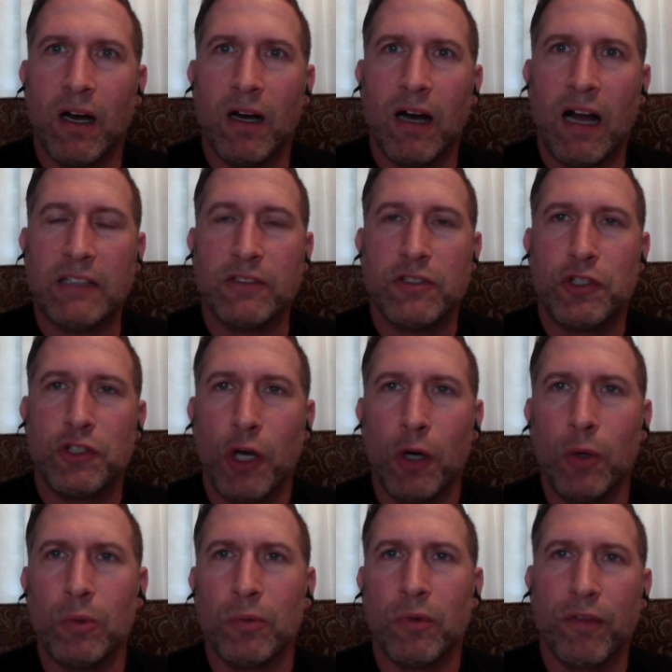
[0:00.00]
I
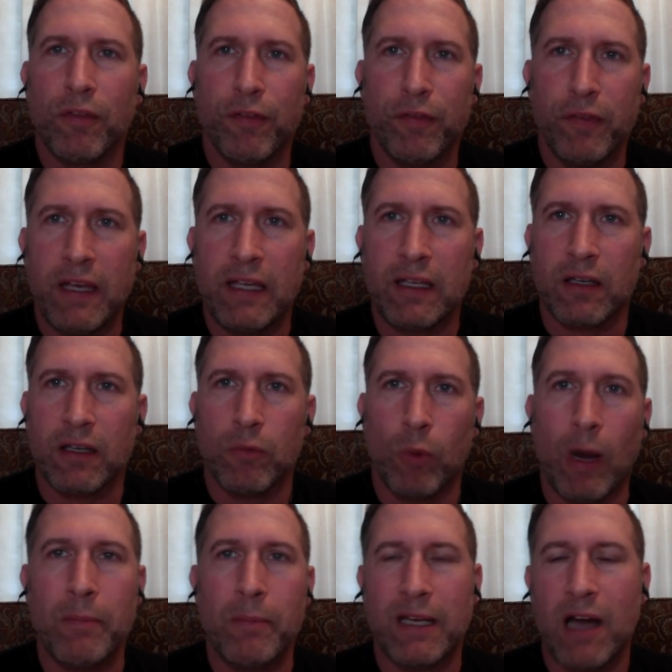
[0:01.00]
don't think,
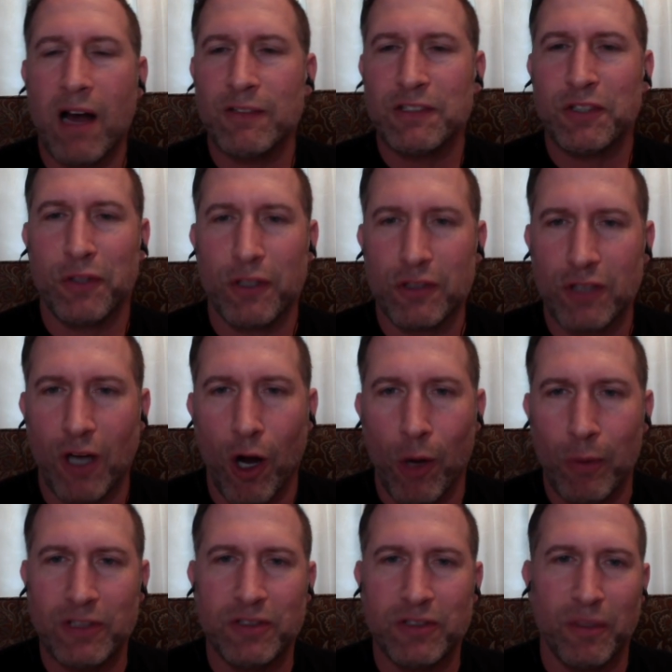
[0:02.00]
well, I mean, obviously there's
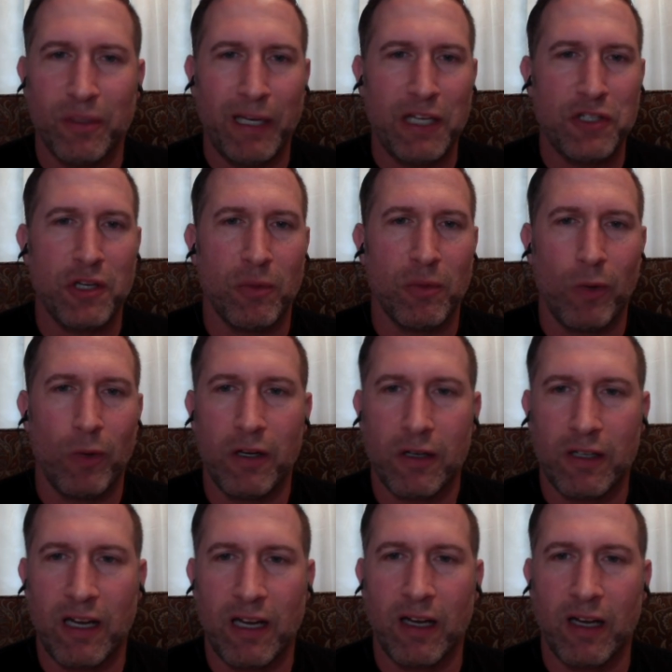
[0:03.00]
always the patient where you're
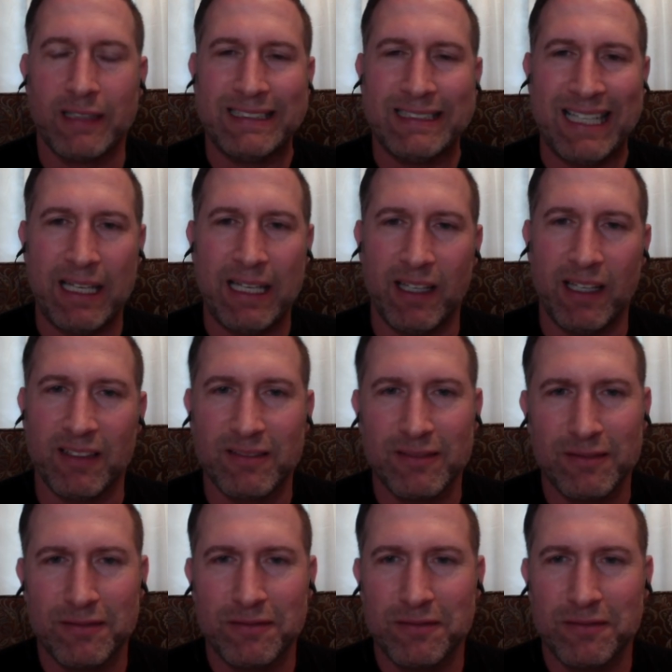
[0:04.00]
kind of like, dang,
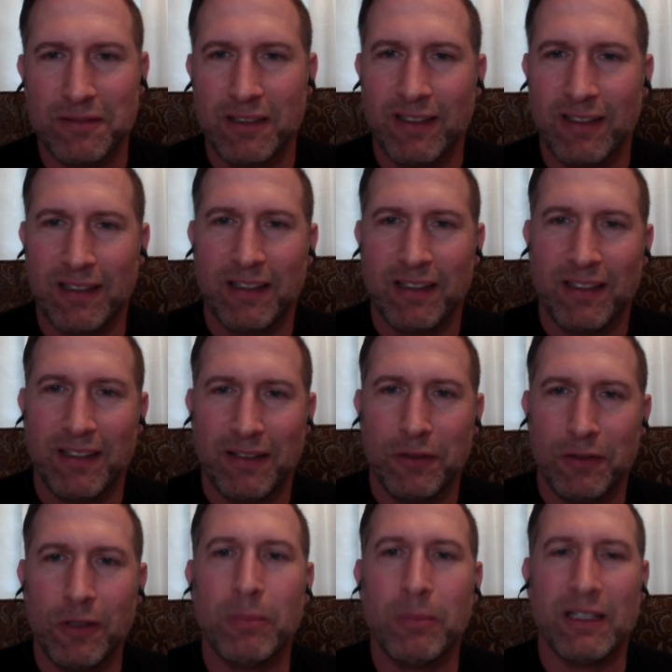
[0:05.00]

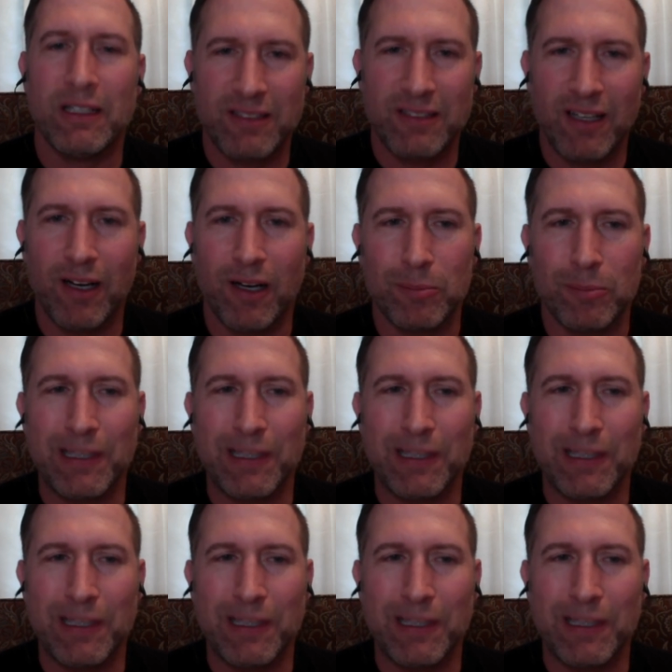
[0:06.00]
you're messed up.